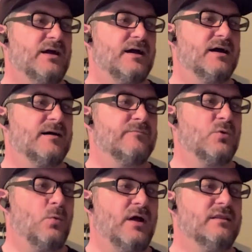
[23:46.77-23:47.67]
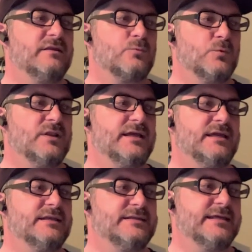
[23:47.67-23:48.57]
The one that
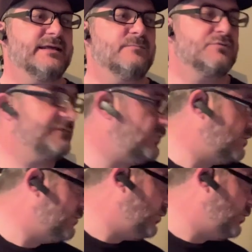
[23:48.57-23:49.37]
really did perform